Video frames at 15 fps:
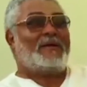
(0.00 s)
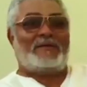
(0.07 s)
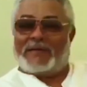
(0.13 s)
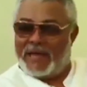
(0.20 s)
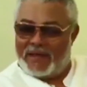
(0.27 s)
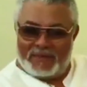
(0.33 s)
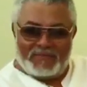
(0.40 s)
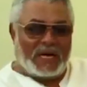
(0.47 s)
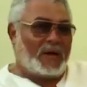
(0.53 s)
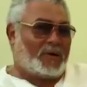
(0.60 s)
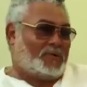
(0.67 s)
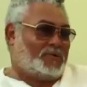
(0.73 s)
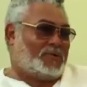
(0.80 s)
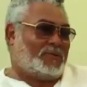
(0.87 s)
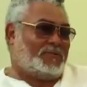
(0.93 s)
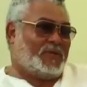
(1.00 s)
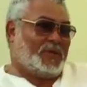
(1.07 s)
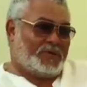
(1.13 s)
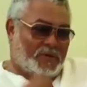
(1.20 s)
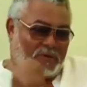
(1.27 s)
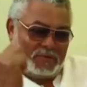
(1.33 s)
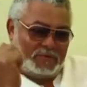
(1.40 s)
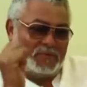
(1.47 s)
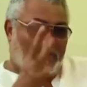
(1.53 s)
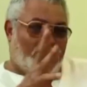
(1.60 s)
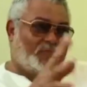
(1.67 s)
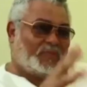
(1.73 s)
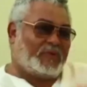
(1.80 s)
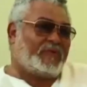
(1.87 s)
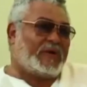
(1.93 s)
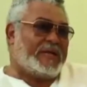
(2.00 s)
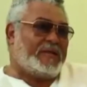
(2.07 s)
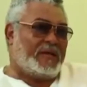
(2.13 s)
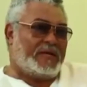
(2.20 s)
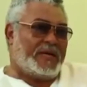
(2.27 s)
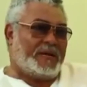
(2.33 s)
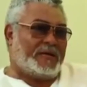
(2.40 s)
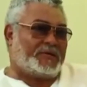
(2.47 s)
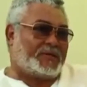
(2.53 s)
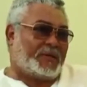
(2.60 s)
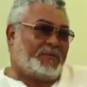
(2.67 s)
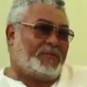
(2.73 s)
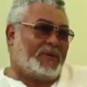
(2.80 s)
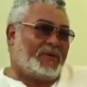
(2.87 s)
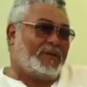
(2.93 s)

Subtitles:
And get them out, you know, to provide the leadership.